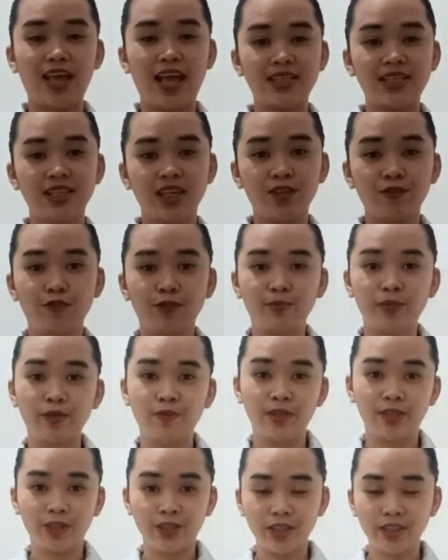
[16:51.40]
so that's it for my
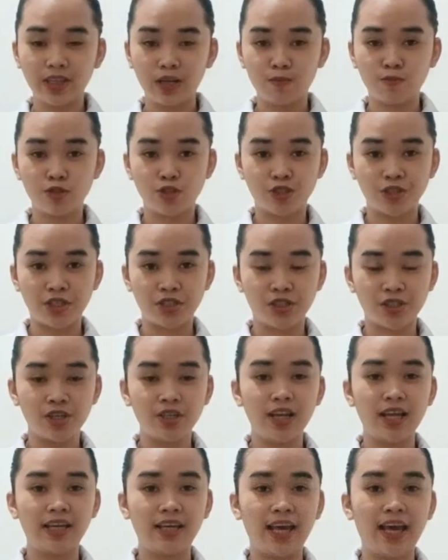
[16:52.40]
return
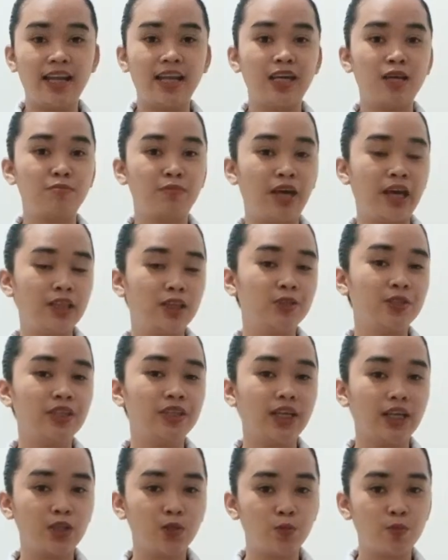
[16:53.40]
demonstration. Again, I am
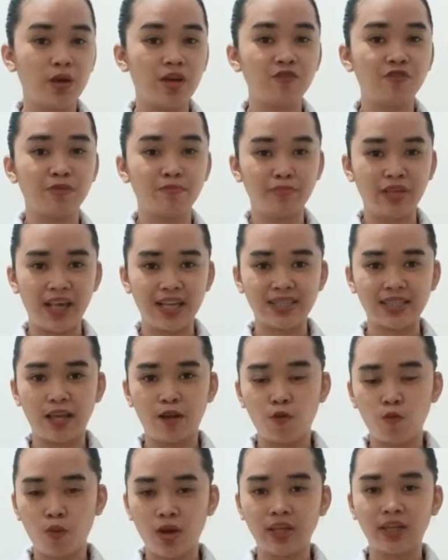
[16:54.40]
Catherine Canumay from
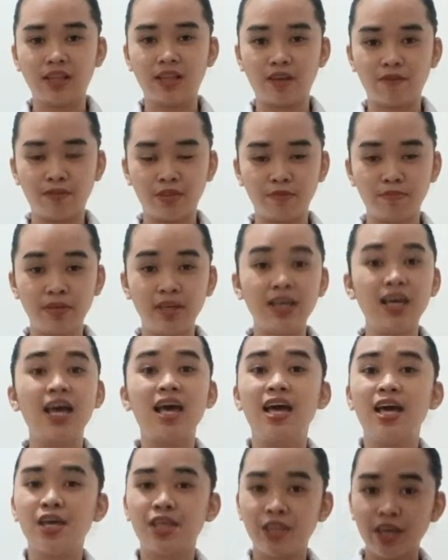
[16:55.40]
BSN
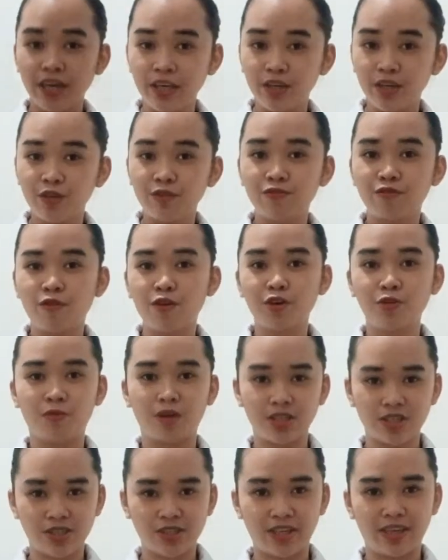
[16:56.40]
111B. Thank you for
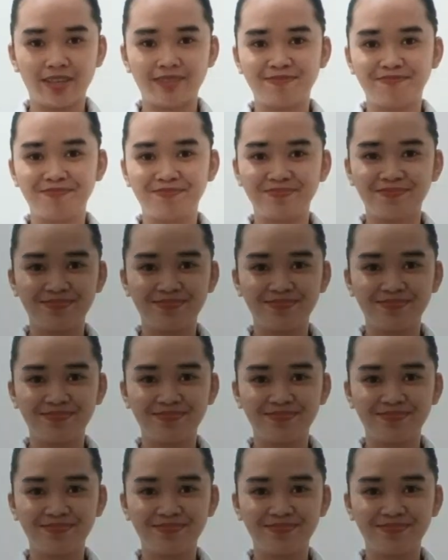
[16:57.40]
watching.